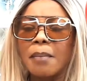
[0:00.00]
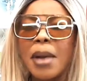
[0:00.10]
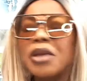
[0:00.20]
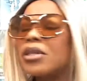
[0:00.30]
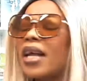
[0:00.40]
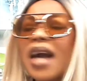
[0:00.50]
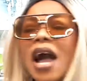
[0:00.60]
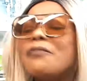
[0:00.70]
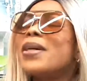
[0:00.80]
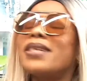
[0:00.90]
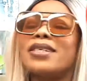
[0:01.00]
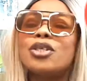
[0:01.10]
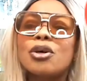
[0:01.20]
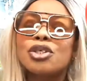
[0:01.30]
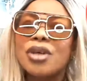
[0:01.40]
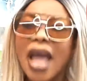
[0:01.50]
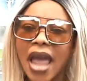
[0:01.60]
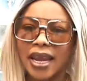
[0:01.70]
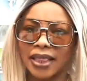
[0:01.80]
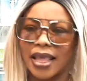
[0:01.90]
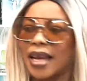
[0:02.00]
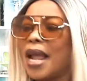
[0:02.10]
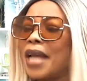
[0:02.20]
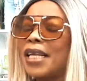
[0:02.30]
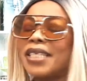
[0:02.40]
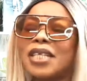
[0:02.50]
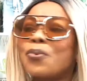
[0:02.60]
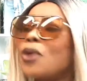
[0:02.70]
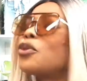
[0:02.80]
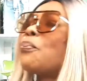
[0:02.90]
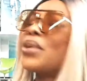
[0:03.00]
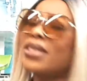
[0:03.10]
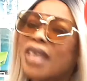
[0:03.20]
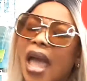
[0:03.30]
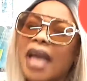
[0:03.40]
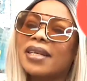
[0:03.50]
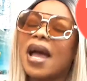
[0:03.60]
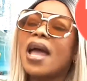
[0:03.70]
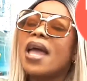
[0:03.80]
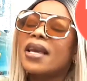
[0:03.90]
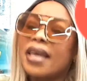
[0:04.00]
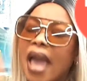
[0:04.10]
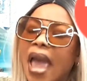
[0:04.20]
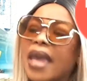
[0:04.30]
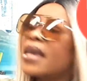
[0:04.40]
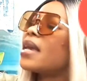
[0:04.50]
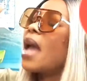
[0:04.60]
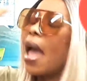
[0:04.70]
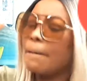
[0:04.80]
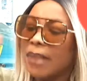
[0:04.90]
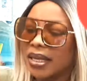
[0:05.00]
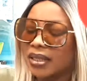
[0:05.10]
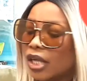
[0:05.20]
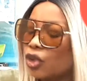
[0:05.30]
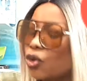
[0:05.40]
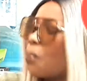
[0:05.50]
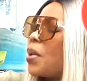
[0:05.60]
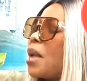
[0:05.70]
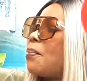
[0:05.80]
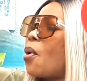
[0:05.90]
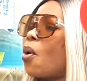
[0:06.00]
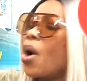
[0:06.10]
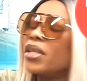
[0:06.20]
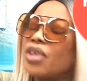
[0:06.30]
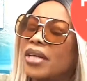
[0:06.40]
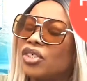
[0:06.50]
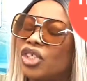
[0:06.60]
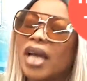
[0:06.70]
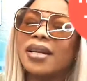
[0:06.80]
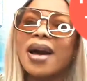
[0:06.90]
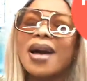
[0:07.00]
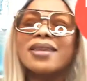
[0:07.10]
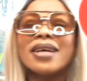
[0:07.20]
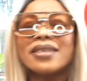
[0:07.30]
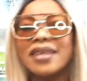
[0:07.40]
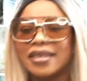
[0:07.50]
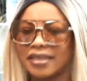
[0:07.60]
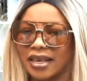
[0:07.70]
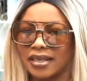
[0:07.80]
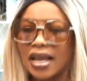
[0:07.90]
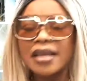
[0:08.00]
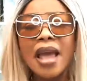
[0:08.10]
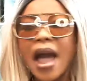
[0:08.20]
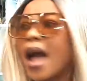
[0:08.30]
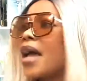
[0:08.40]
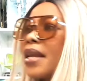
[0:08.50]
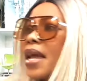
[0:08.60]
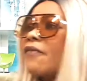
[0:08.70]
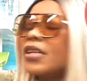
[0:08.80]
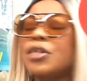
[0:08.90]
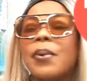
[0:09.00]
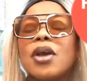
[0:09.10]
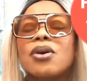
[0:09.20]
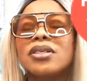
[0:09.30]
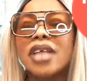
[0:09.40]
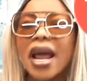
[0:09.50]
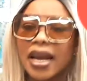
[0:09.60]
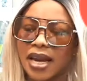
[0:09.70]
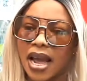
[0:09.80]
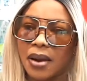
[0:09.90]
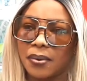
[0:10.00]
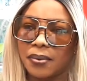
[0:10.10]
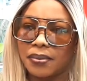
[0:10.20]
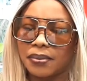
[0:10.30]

but the government is not doing anything. They just want to pretend that gay and bisexual people, transgender, doesn't exist. They're even speaking on telly now.